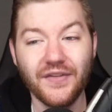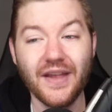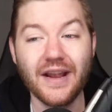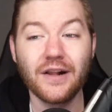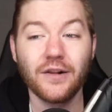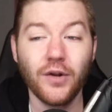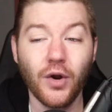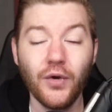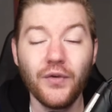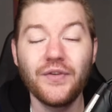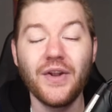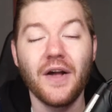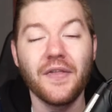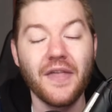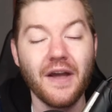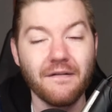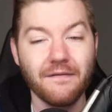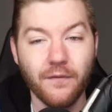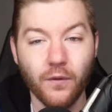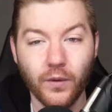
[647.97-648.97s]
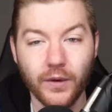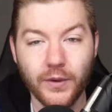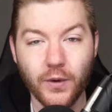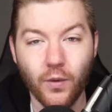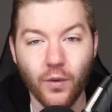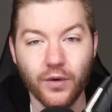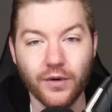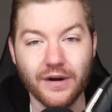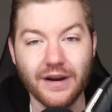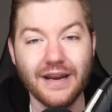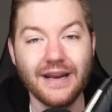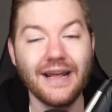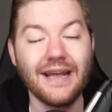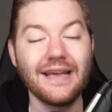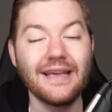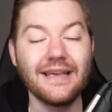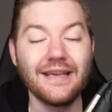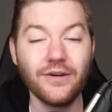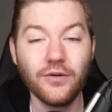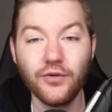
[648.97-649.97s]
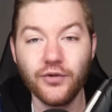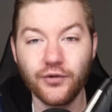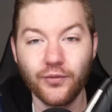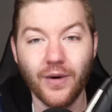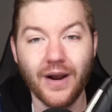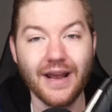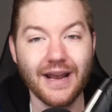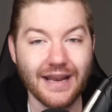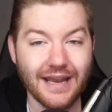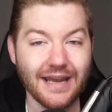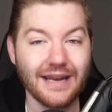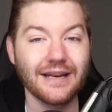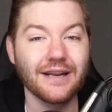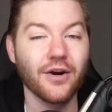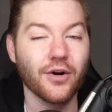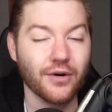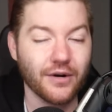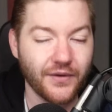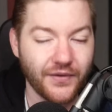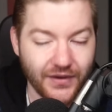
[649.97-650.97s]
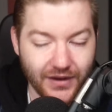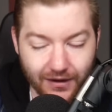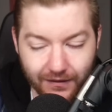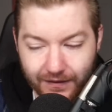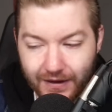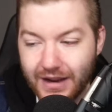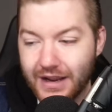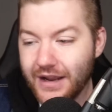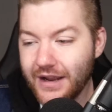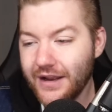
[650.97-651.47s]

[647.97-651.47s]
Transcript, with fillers: They closed out that fourth quarter in a huge way, again, courtesy of